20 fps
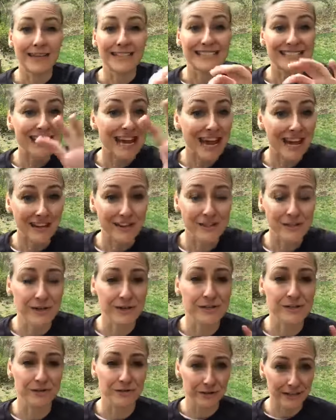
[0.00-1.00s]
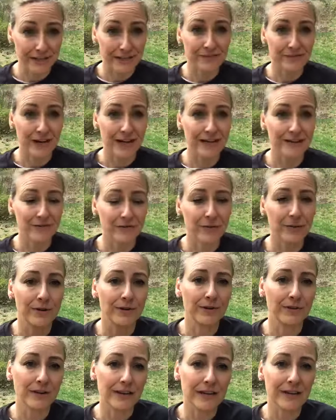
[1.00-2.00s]
text on screen, right?
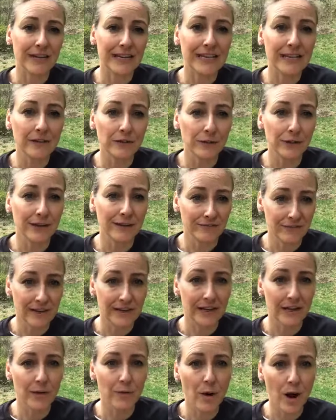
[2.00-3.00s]
For e-learning video,